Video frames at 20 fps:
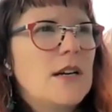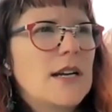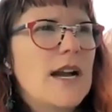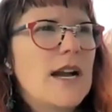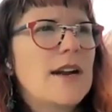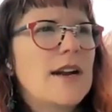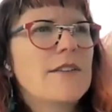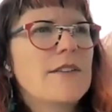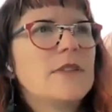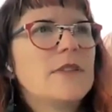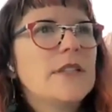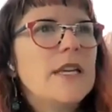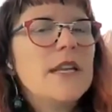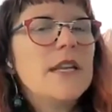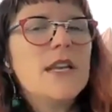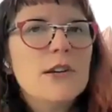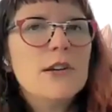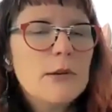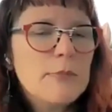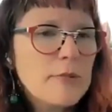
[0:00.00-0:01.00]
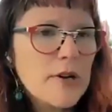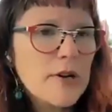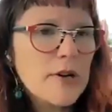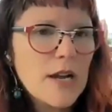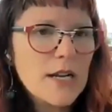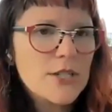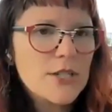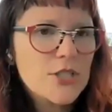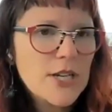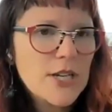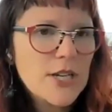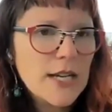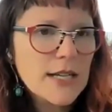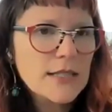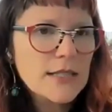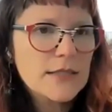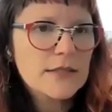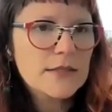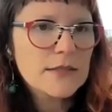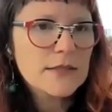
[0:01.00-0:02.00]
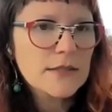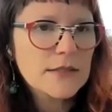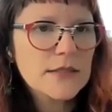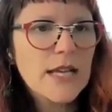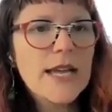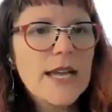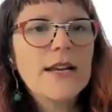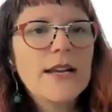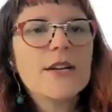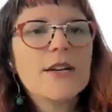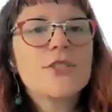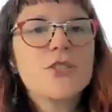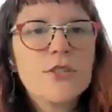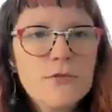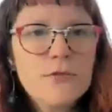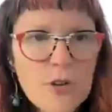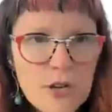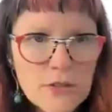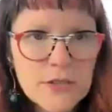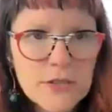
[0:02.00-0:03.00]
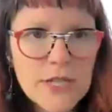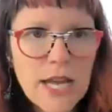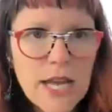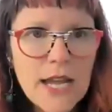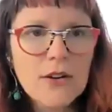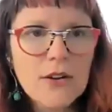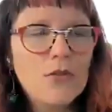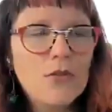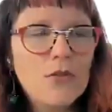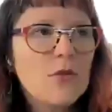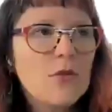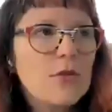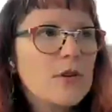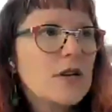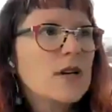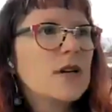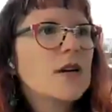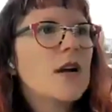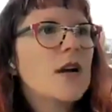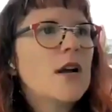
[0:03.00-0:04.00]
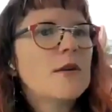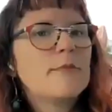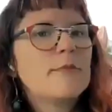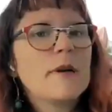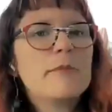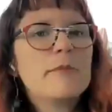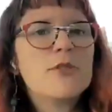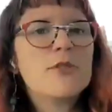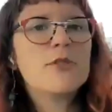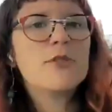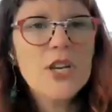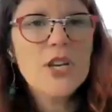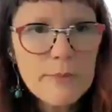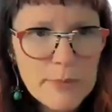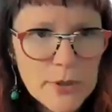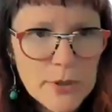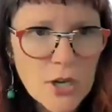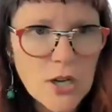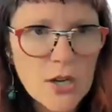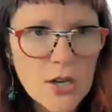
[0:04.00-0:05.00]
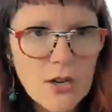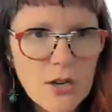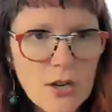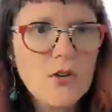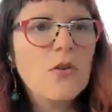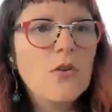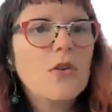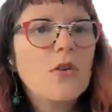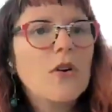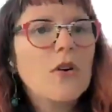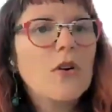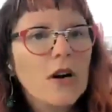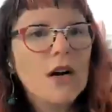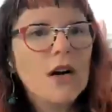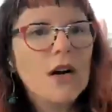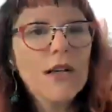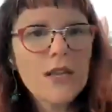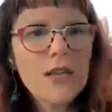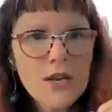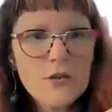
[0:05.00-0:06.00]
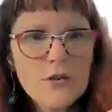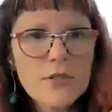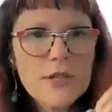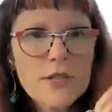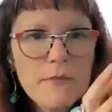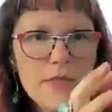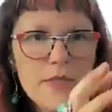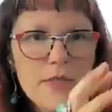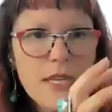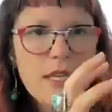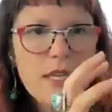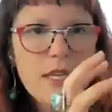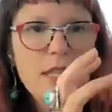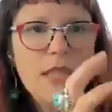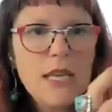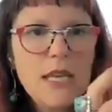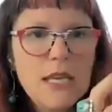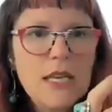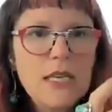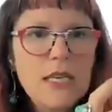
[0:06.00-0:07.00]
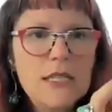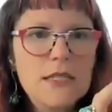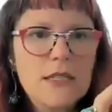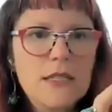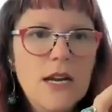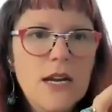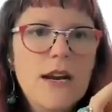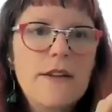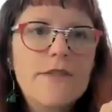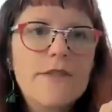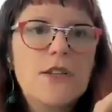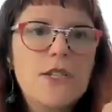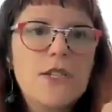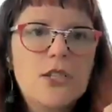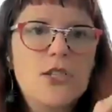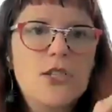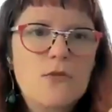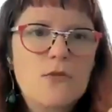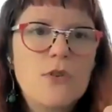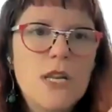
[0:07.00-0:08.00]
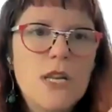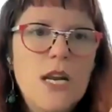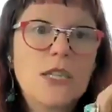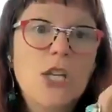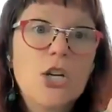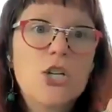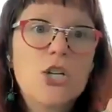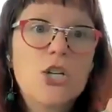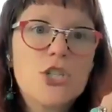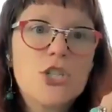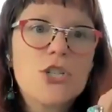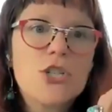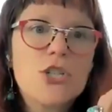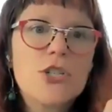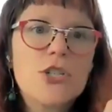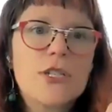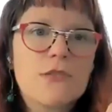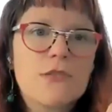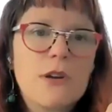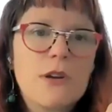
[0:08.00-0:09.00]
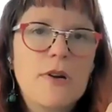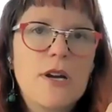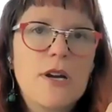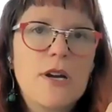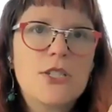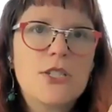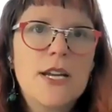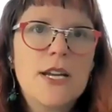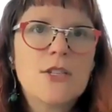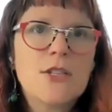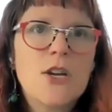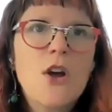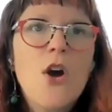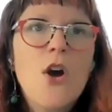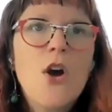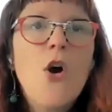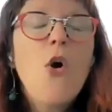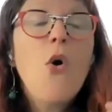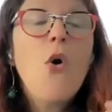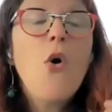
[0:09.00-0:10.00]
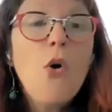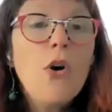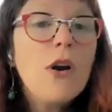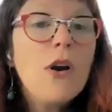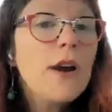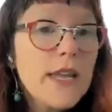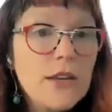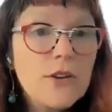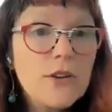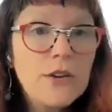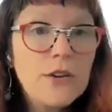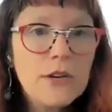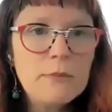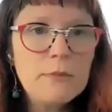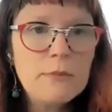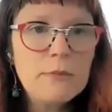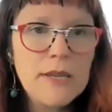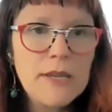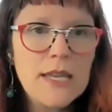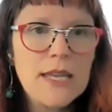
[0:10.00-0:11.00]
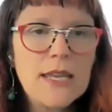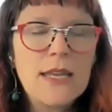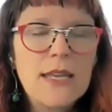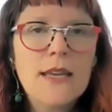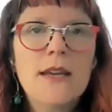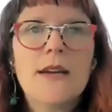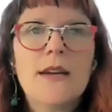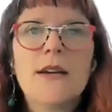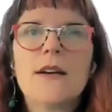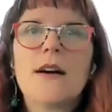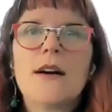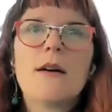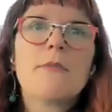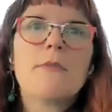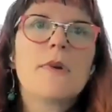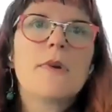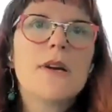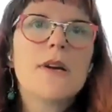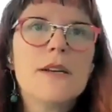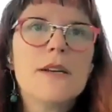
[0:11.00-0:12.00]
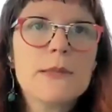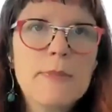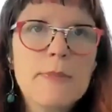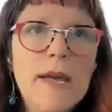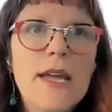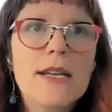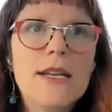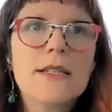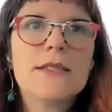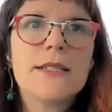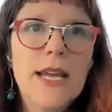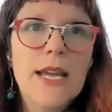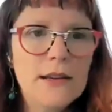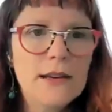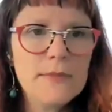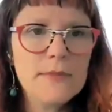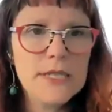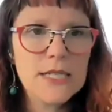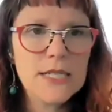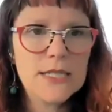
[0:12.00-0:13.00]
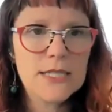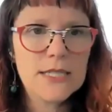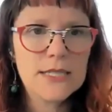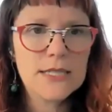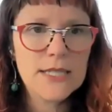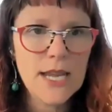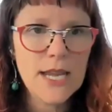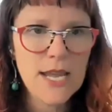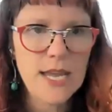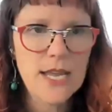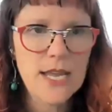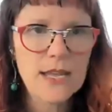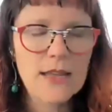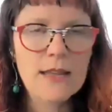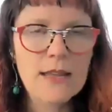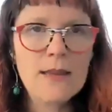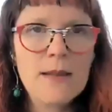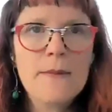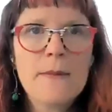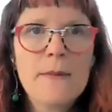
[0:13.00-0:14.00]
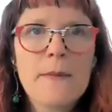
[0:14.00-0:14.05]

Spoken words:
kind of linear project, like a tarot deck or publishing a book, or you know, something that is kind of a larger discrete project. Or it could be, I'm going to spend 10 minutes a day